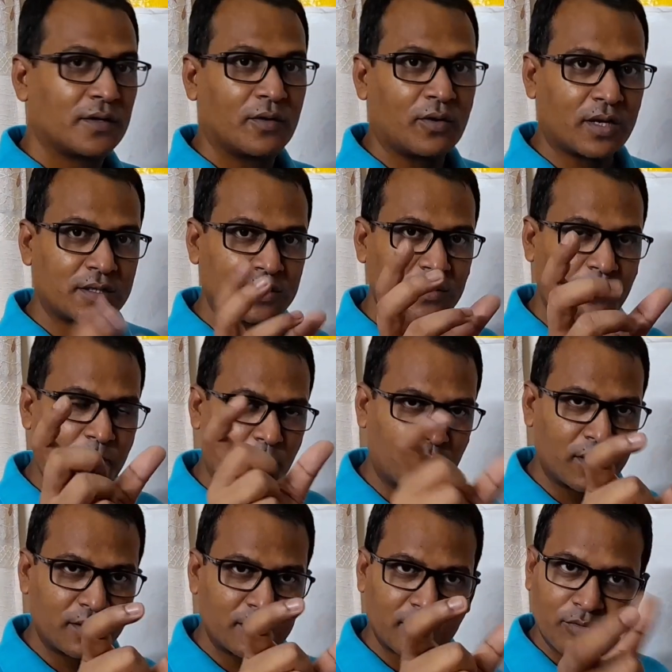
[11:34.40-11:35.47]
Okay, the
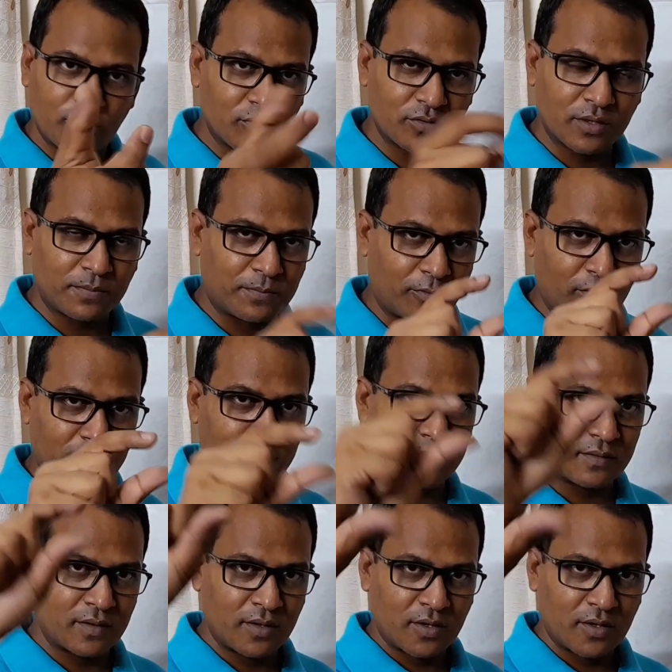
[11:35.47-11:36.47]
pollen, the pollen